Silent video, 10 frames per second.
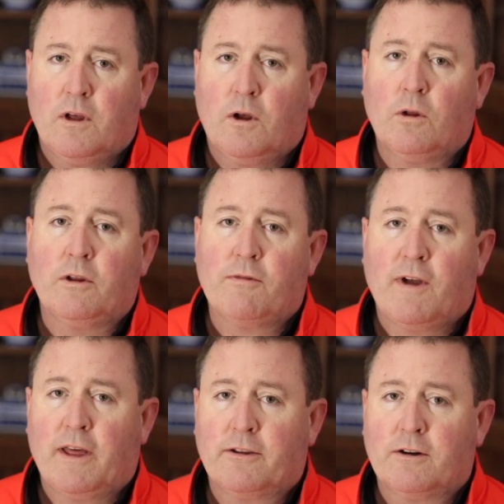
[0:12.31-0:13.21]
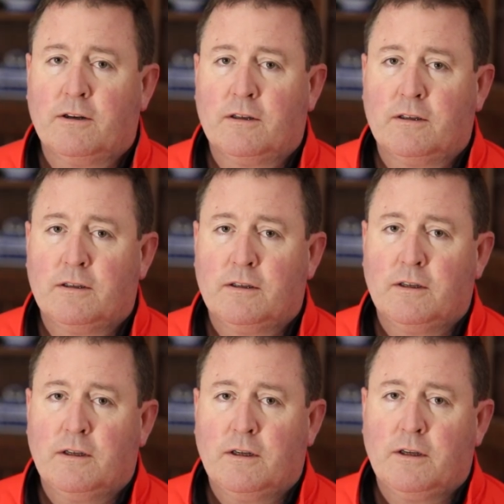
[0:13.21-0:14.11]
Holy Father,
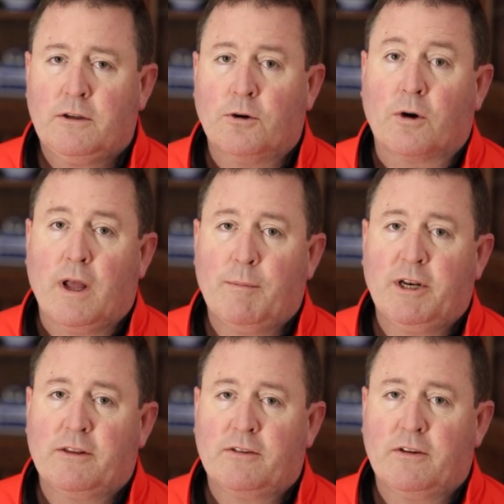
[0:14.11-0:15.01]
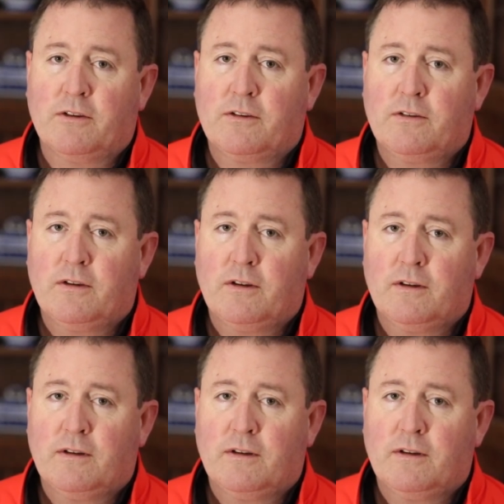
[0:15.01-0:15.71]
Your Eminences,